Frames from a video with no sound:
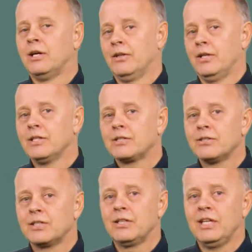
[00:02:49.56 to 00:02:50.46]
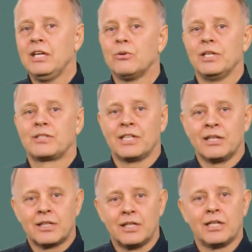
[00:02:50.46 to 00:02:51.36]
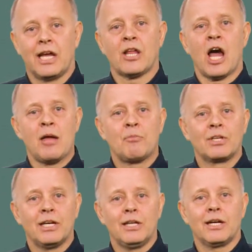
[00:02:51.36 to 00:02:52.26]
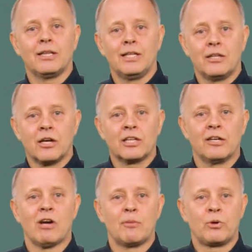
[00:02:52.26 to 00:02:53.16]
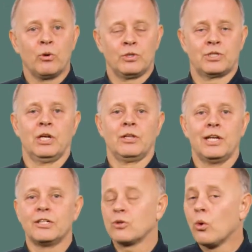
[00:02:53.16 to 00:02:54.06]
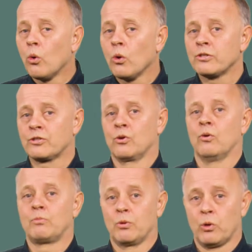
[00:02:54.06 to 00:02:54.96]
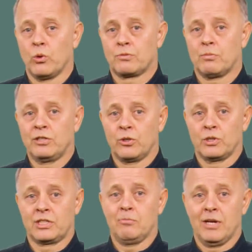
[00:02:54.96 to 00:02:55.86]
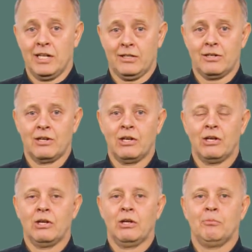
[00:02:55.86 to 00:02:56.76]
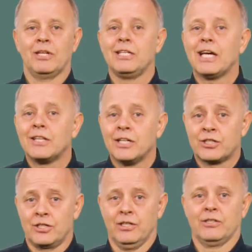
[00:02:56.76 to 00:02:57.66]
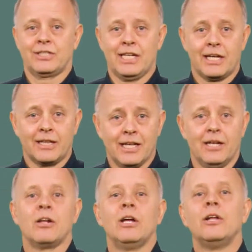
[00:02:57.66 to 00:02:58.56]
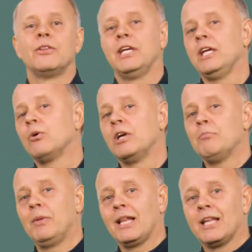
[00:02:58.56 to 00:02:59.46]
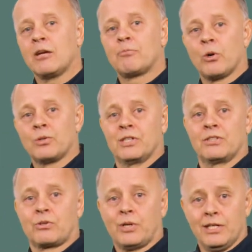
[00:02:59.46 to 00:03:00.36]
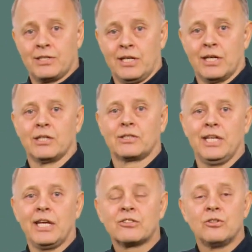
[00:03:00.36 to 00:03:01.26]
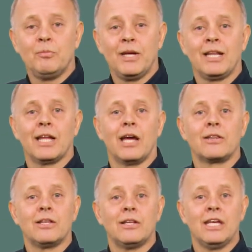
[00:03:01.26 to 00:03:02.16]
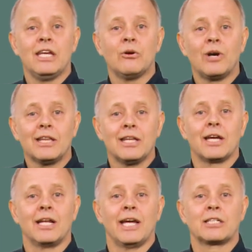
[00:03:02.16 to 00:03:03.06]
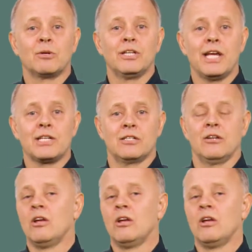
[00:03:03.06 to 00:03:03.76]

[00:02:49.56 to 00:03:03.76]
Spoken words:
This is a theory-centered and hypothetical deductive approach that is also proposed by George and Bennett. But in addition, secondly, theory-building process tracing seeks to build a theoretical explanation